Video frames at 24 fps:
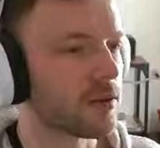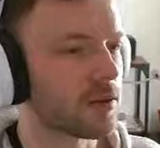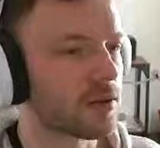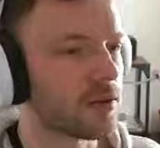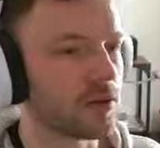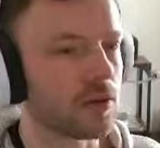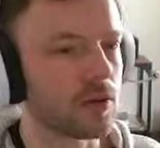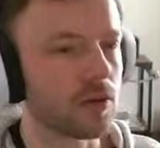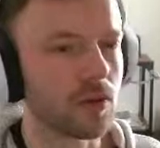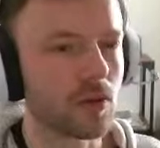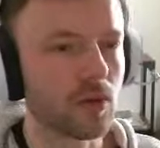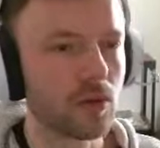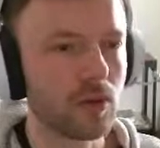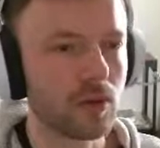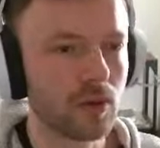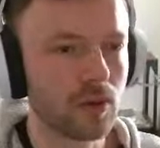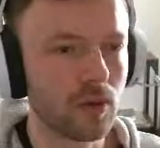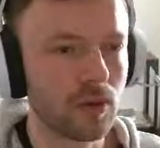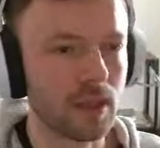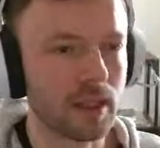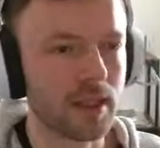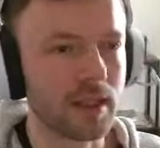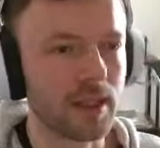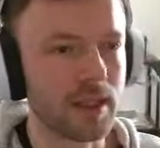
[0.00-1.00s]
to
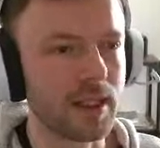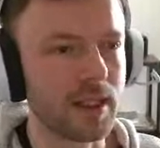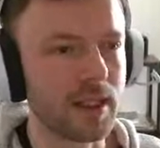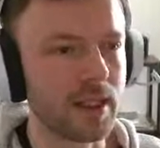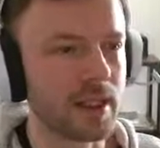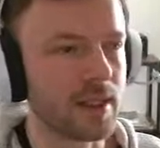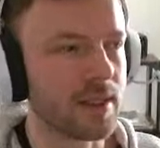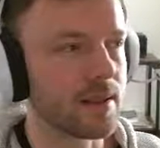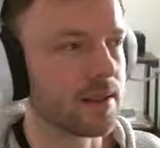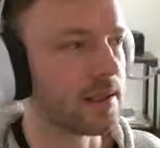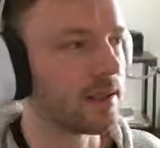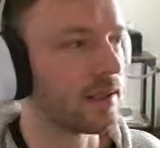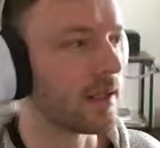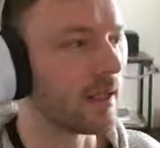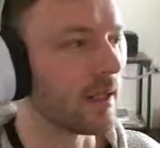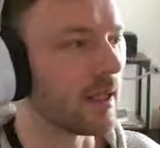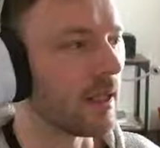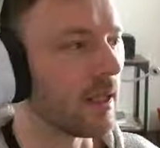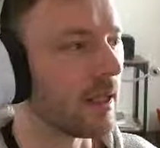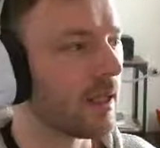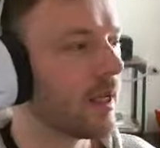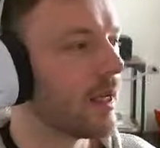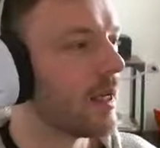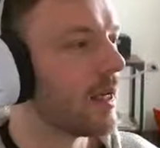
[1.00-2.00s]
quickly and easily